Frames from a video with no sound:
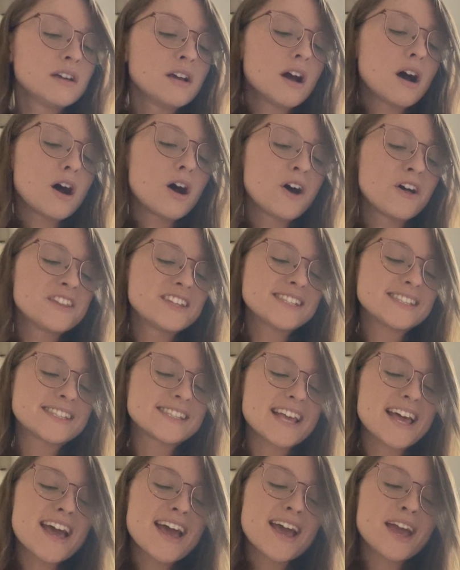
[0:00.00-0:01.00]
All the
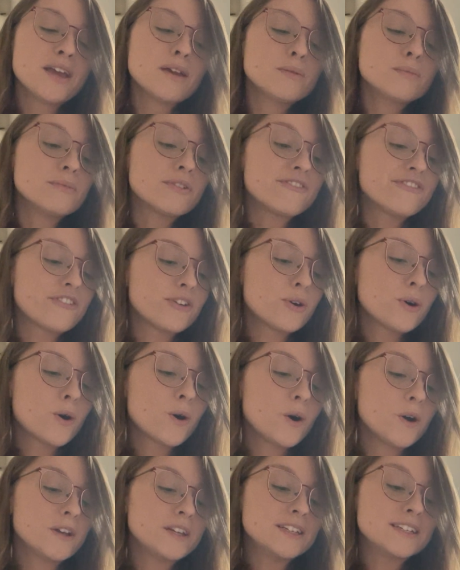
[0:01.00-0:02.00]
same,
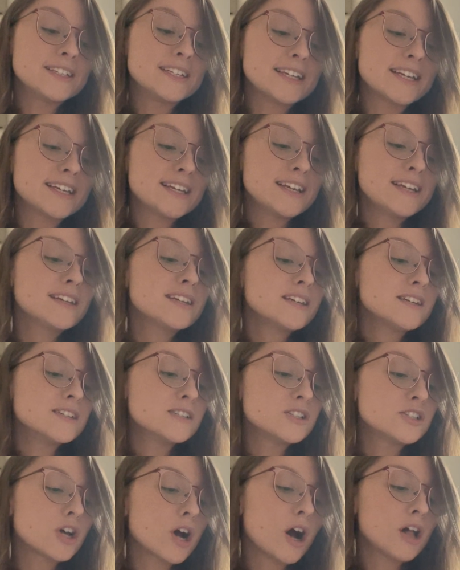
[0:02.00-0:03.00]
before you
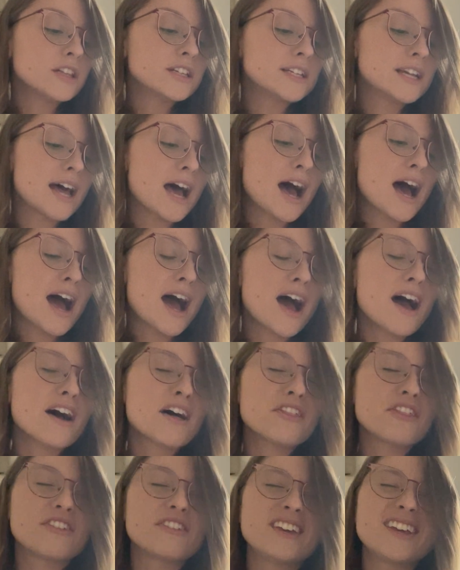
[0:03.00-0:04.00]
get darling,
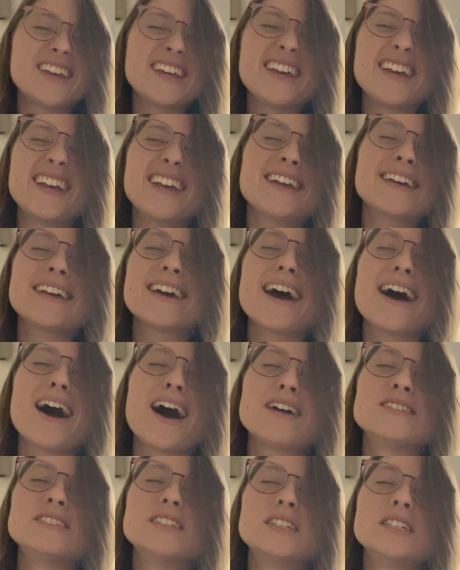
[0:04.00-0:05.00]
I think
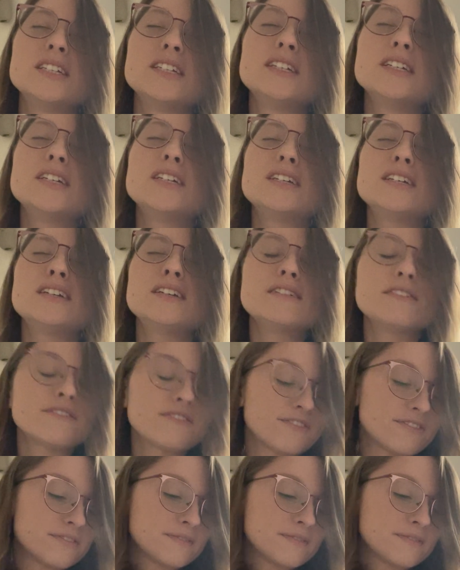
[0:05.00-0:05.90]
I'll leave.